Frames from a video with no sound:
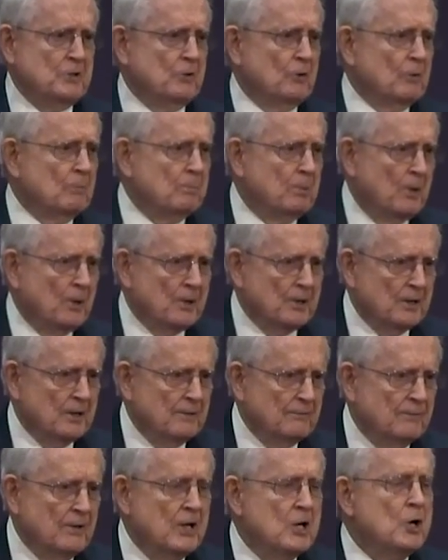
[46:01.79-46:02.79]
you're a part
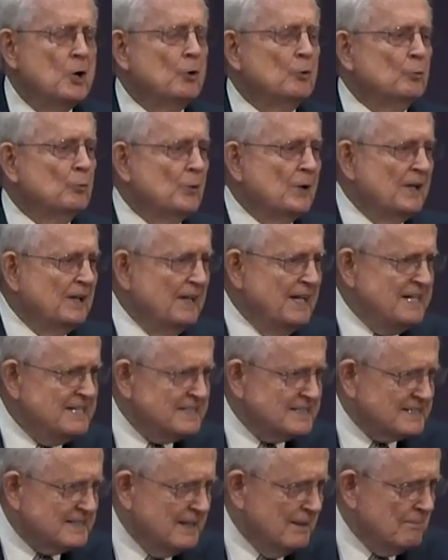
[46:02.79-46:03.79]
of.
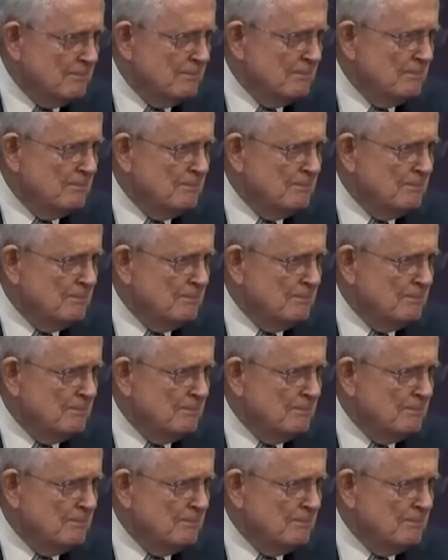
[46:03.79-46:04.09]
Release them.